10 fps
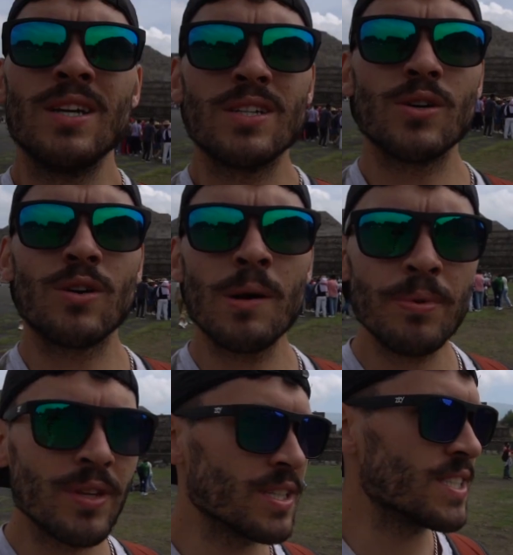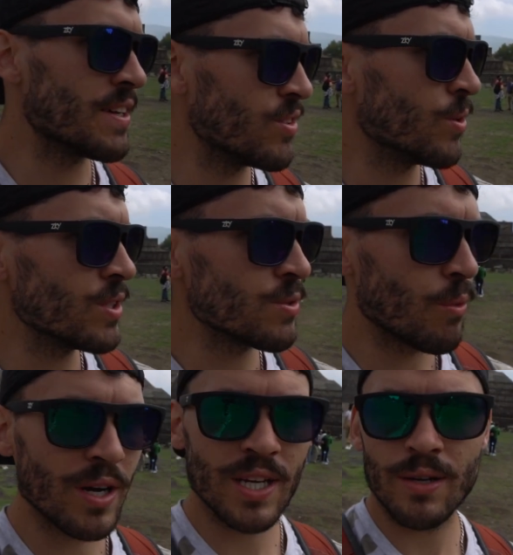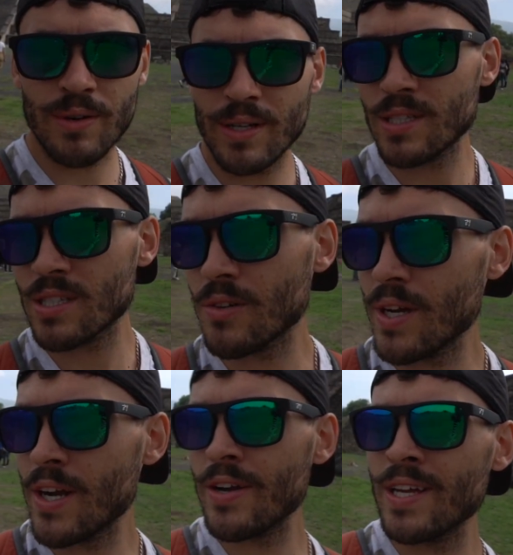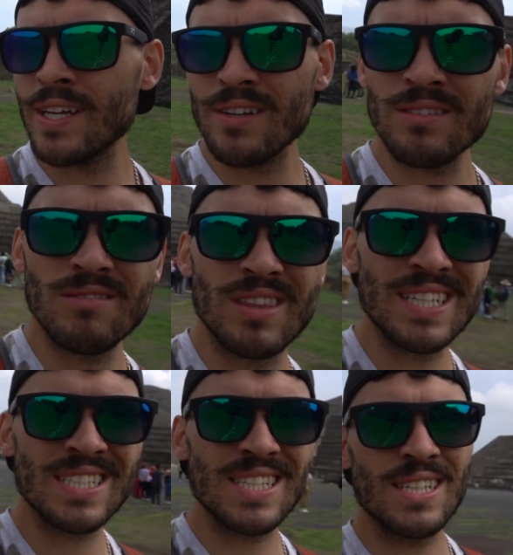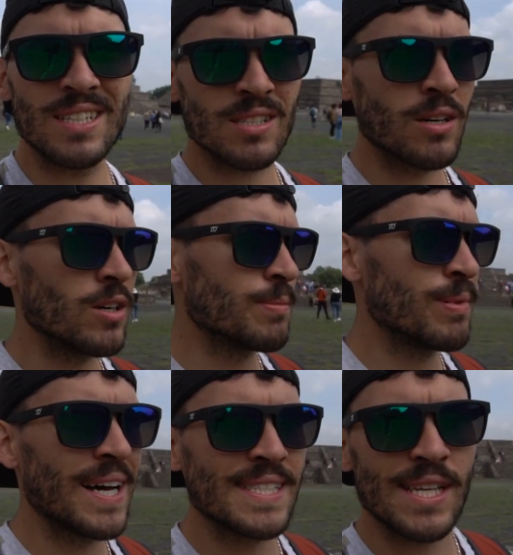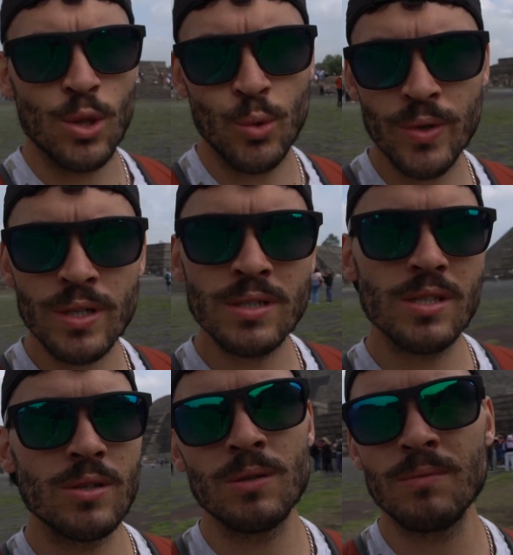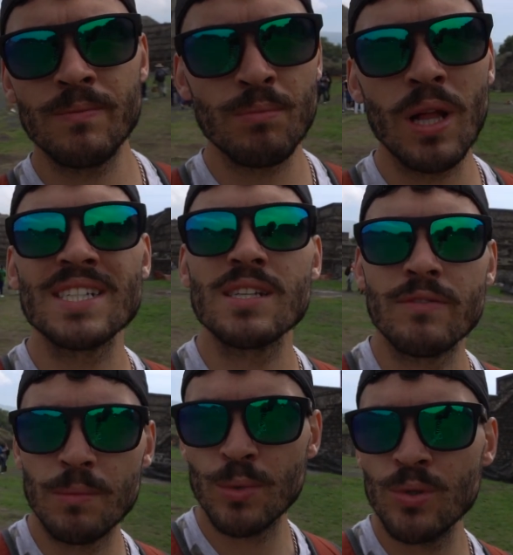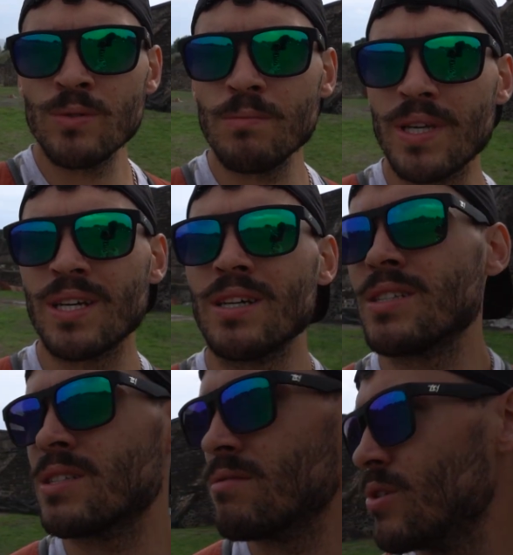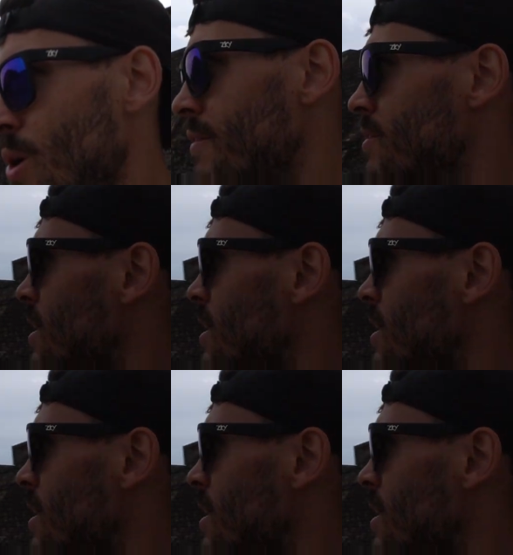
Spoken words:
So a couple things I've noticed walking around this little area here. This is called Plaza Luna, so Plaza of the Moon, because you have